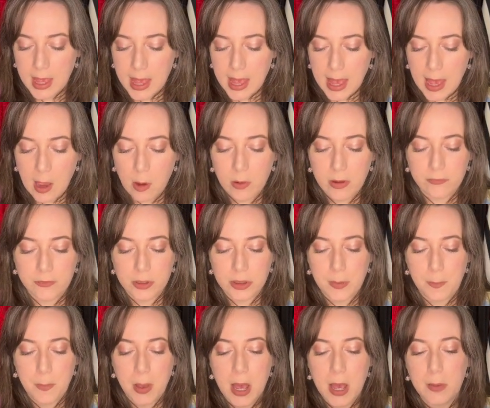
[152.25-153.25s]
However, the
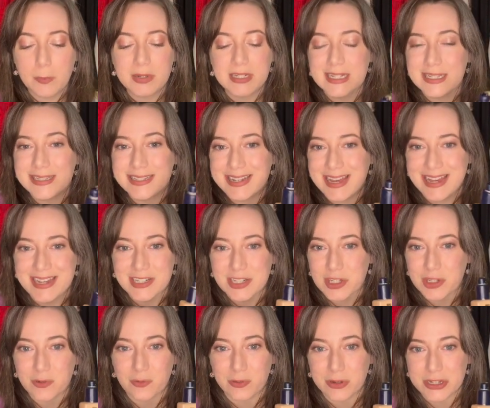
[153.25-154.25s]
pump doesn't
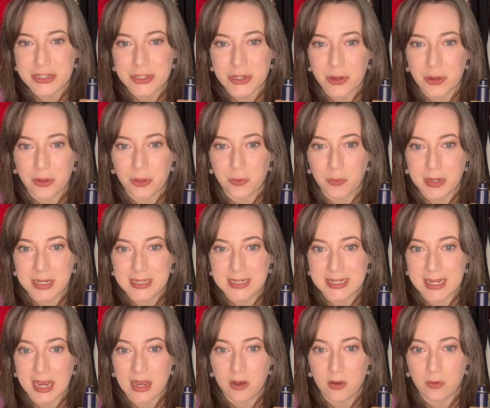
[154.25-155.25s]
actually reach all the way
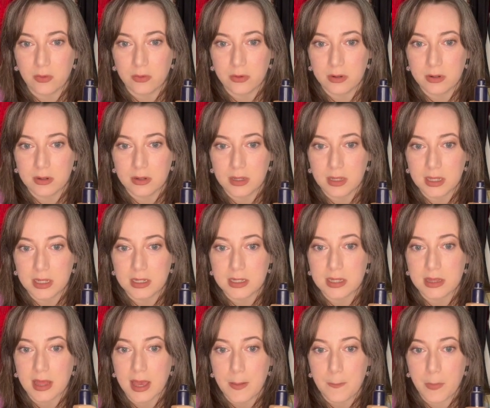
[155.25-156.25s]
down into
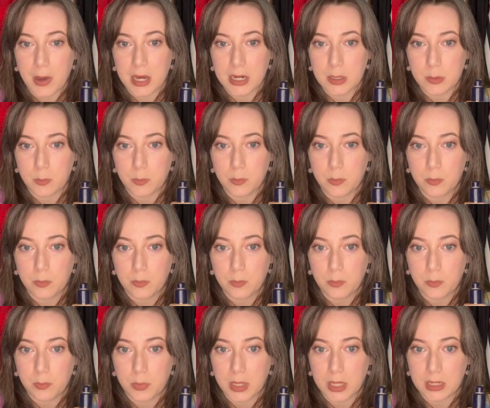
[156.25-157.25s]
that bottom
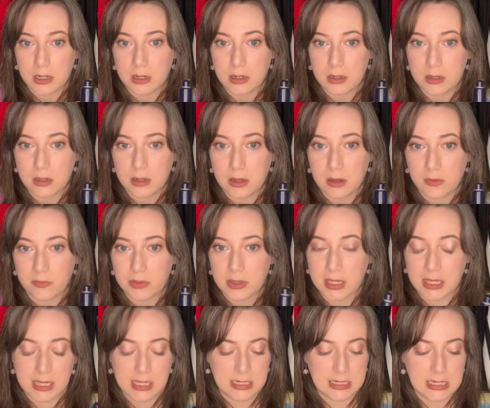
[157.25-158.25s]
bit of the
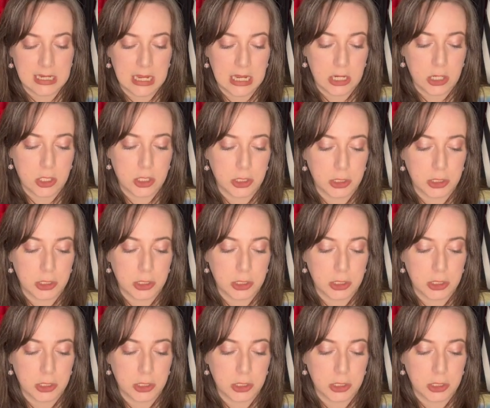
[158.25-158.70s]
container.